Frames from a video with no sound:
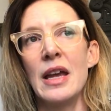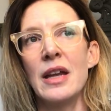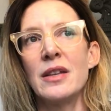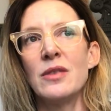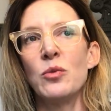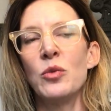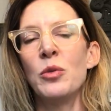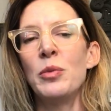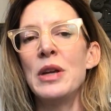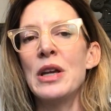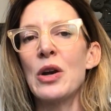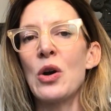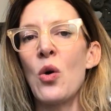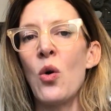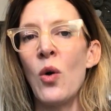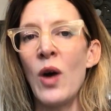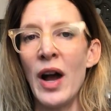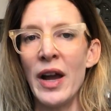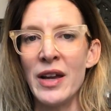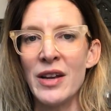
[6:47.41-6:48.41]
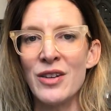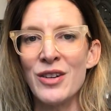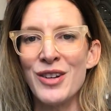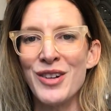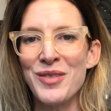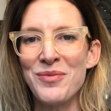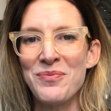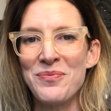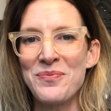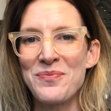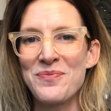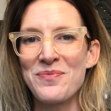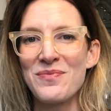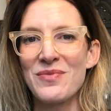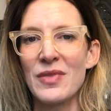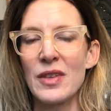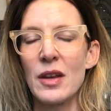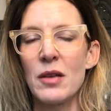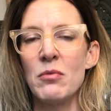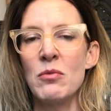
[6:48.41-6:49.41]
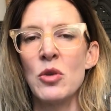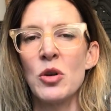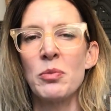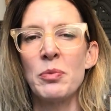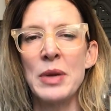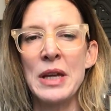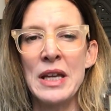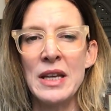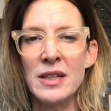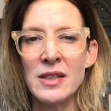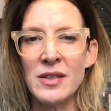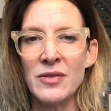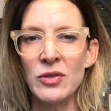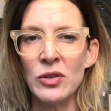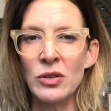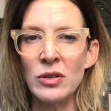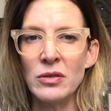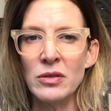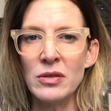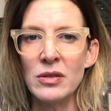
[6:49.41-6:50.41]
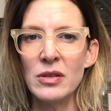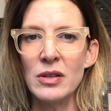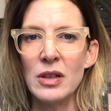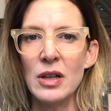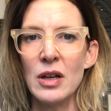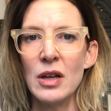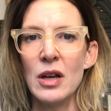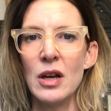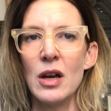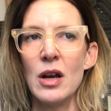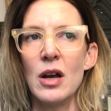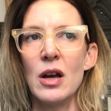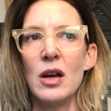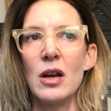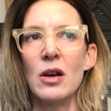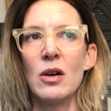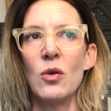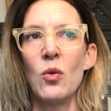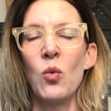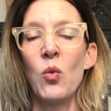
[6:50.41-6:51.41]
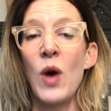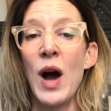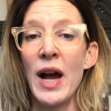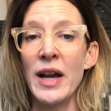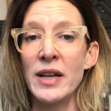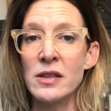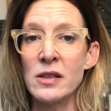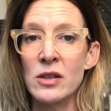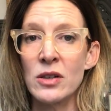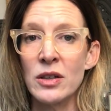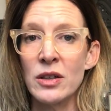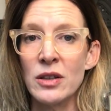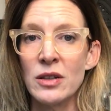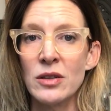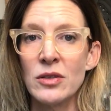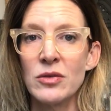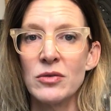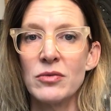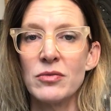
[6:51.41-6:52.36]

It will be a quieter, more peaceful, wiser,